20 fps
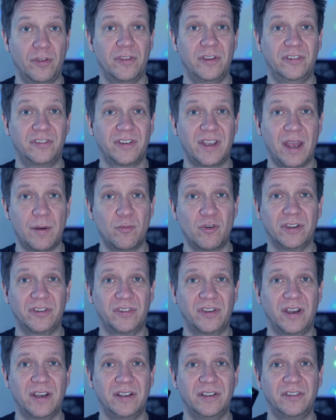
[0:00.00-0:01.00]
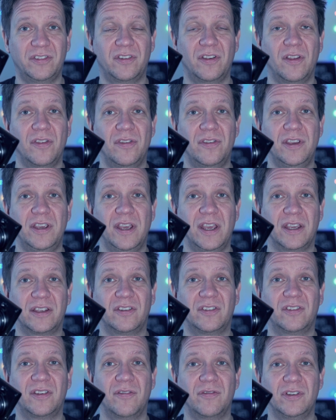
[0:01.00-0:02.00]
this camera size, the
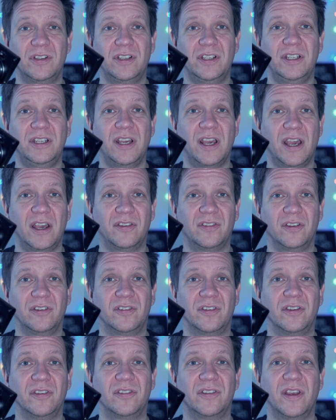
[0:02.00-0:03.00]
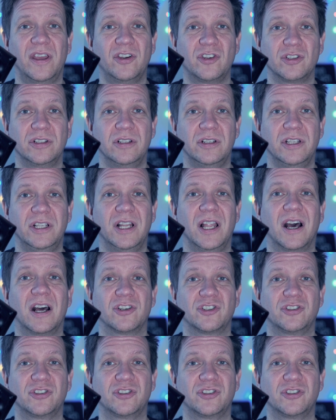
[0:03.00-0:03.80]
X70 has a sensationally large